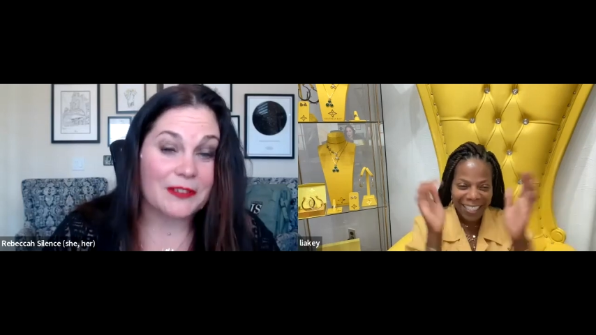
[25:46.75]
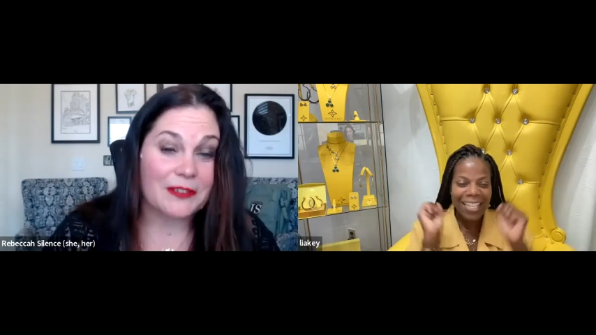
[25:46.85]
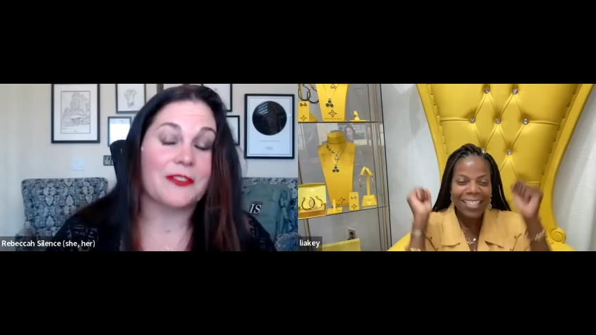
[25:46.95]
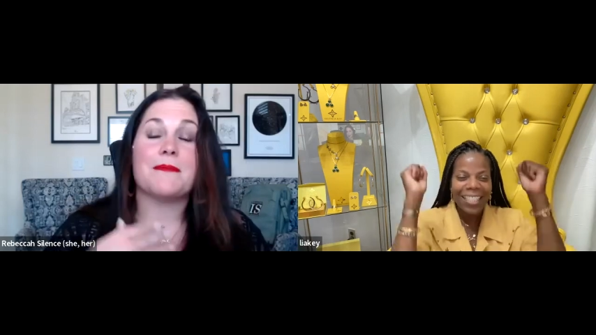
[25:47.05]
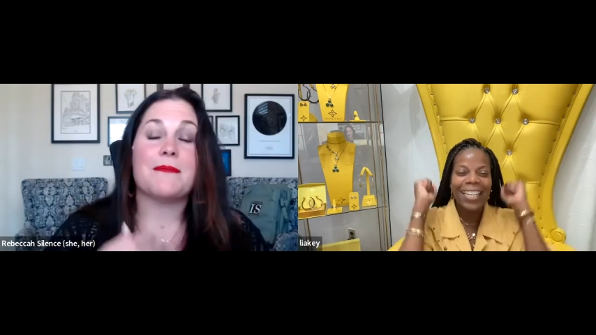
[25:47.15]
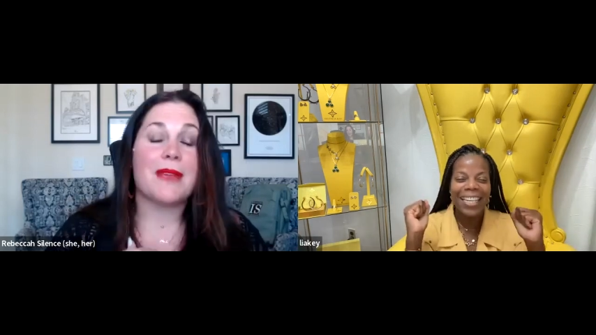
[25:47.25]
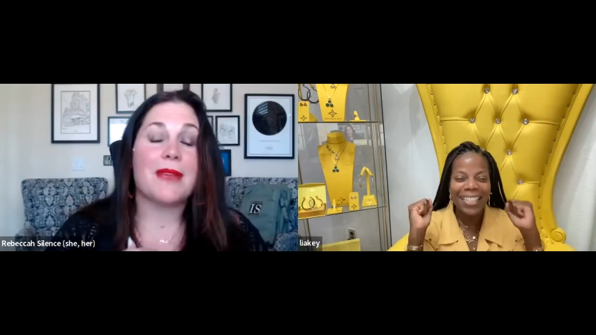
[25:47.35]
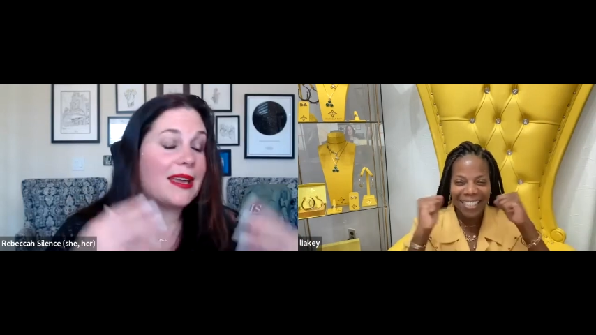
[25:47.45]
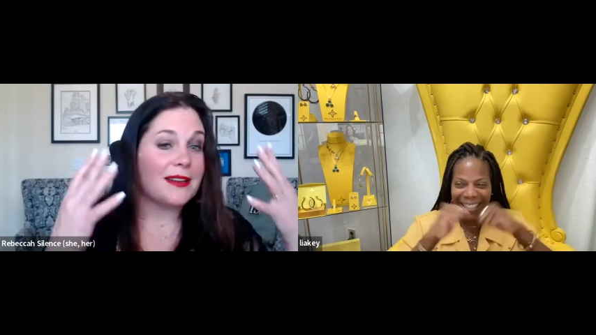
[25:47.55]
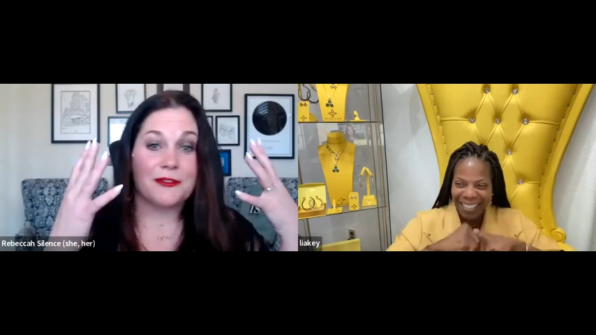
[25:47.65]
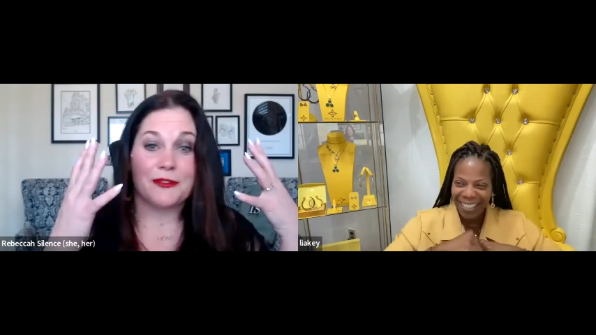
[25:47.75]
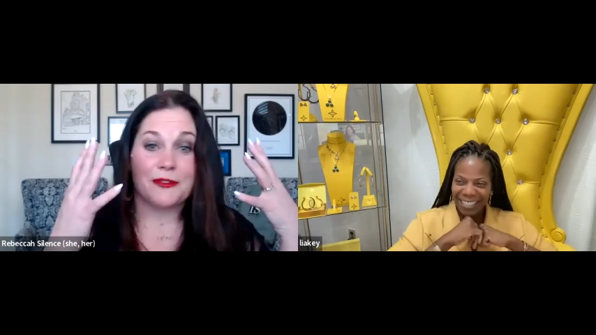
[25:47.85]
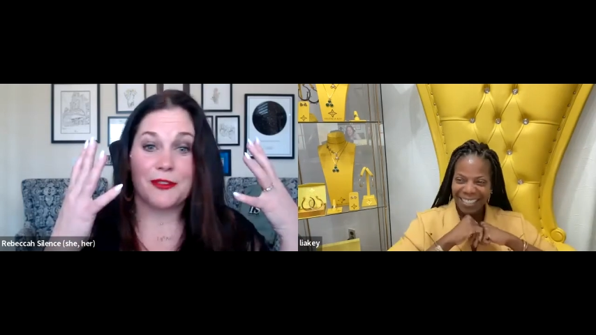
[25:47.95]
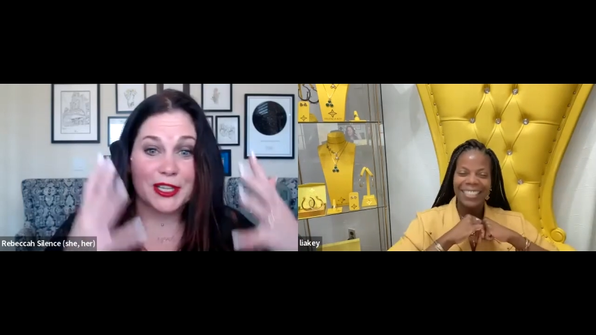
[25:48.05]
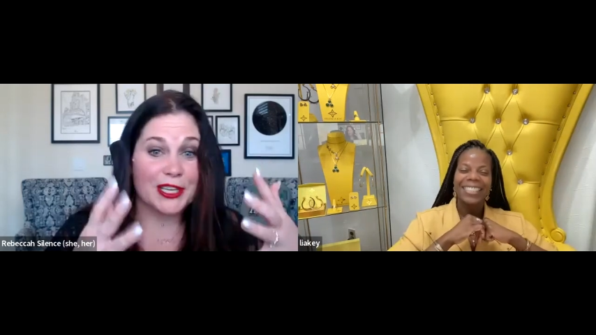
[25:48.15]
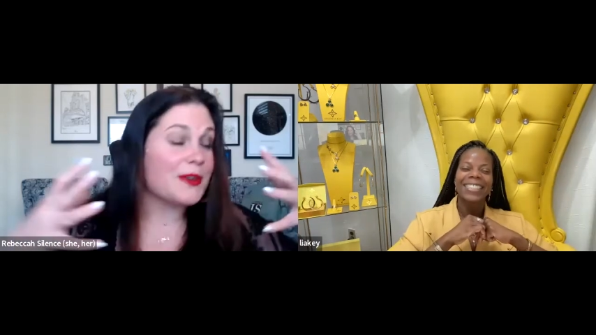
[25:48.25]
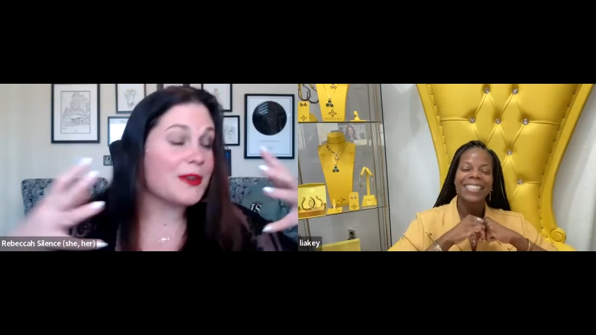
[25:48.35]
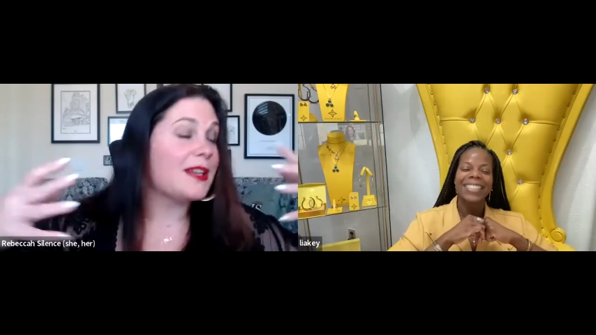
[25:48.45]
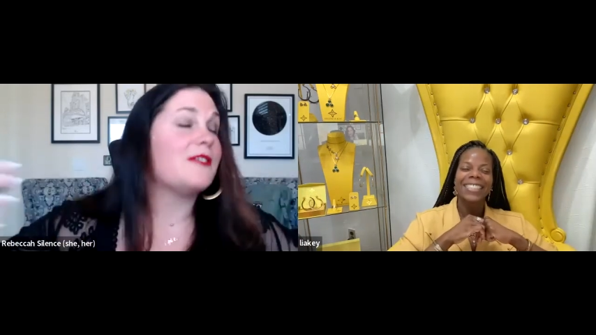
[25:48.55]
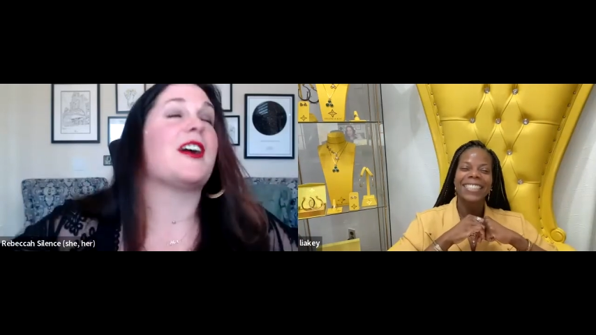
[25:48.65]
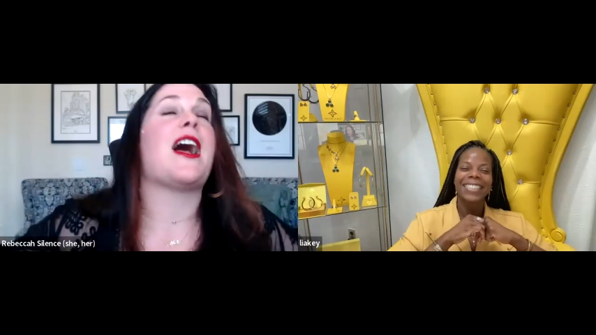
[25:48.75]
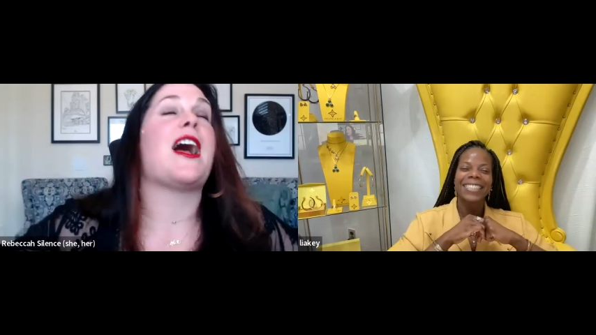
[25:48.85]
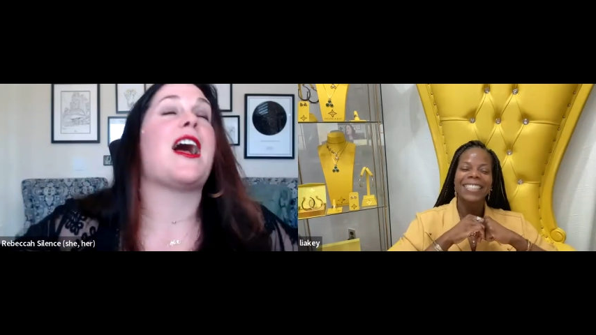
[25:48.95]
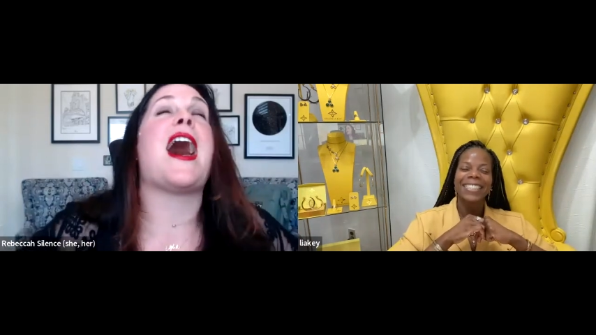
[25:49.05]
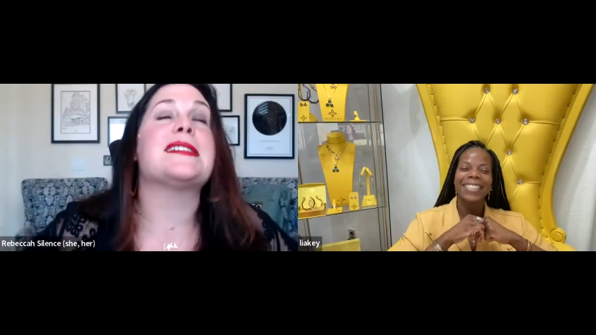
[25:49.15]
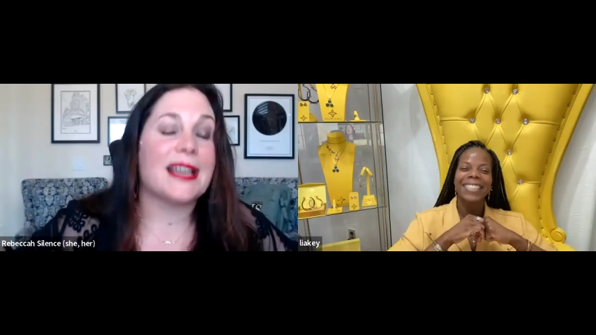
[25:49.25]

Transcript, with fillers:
Speaker 1: Yes, for Me, for you, for us,